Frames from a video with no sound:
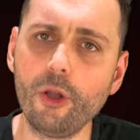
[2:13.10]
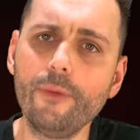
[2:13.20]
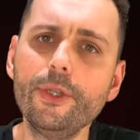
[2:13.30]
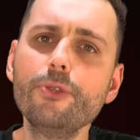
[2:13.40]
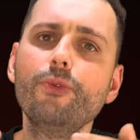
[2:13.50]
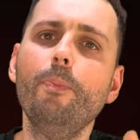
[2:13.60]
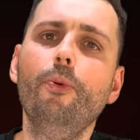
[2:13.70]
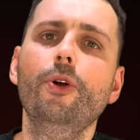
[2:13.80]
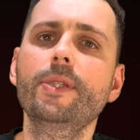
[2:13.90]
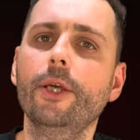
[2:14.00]
All of these
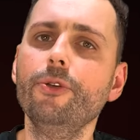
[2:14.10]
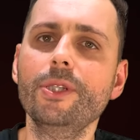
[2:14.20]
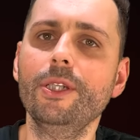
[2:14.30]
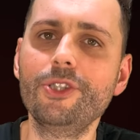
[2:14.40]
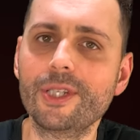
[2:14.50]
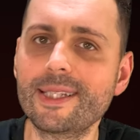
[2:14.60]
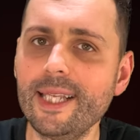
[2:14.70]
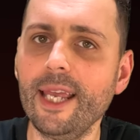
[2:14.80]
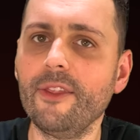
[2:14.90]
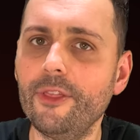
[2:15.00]
reports are usually just
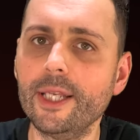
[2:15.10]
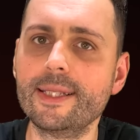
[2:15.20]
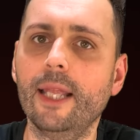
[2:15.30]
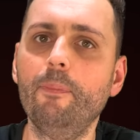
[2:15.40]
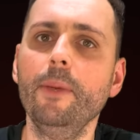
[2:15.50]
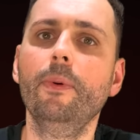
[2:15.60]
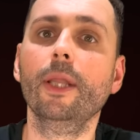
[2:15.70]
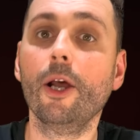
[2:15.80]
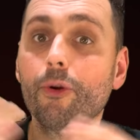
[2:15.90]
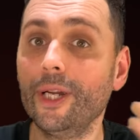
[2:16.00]
saying things that
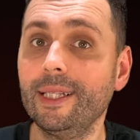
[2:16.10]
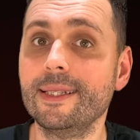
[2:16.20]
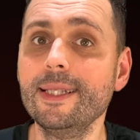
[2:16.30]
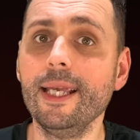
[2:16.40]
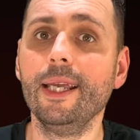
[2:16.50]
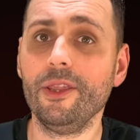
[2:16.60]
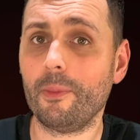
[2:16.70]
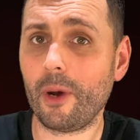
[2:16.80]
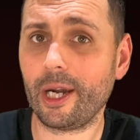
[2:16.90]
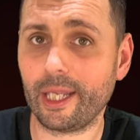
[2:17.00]
people are already seeing in the
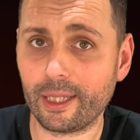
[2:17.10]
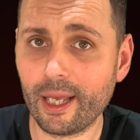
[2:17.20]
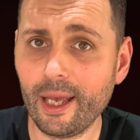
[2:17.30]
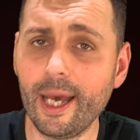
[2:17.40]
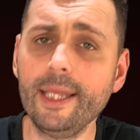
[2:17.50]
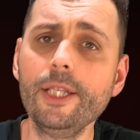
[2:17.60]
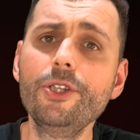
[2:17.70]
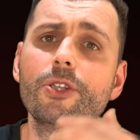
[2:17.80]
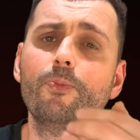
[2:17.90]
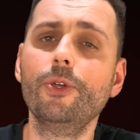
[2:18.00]
market. And they
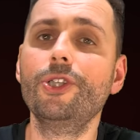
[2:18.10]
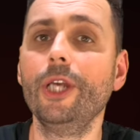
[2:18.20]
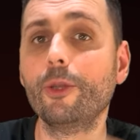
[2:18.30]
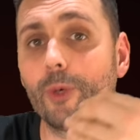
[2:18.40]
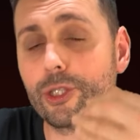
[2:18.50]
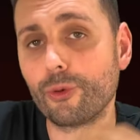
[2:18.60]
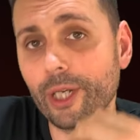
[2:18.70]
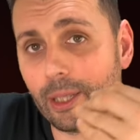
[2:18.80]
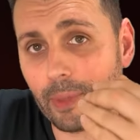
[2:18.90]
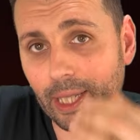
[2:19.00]
just project what's
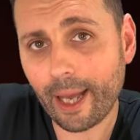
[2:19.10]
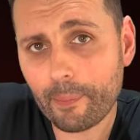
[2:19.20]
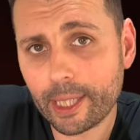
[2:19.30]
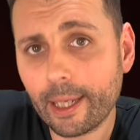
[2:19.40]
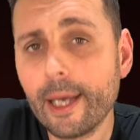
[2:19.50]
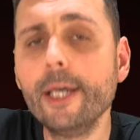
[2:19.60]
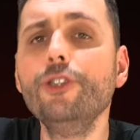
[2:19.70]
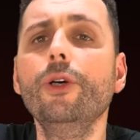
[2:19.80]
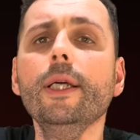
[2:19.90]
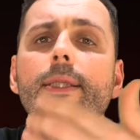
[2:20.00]
already been happening
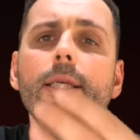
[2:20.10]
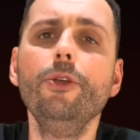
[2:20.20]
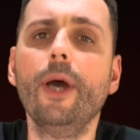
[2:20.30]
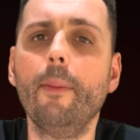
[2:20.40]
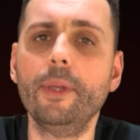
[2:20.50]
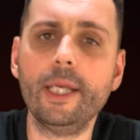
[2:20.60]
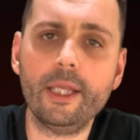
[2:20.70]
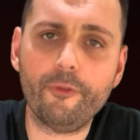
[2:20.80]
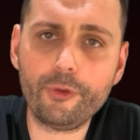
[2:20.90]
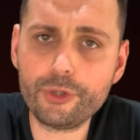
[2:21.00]
to continue happening in
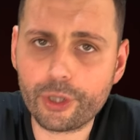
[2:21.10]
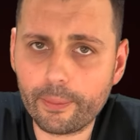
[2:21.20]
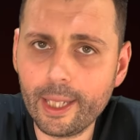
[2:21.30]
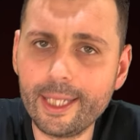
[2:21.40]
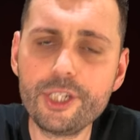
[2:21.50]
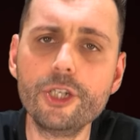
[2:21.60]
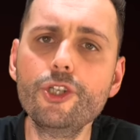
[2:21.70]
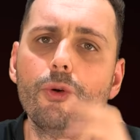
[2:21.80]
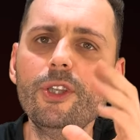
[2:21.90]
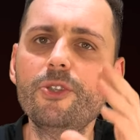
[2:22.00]
the future. They just
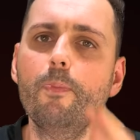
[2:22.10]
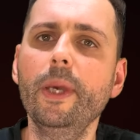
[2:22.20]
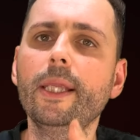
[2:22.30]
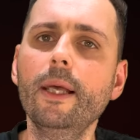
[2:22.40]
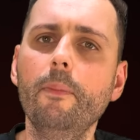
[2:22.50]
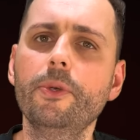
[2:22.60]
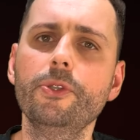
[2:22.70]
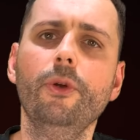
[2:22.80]
show these big numbers, you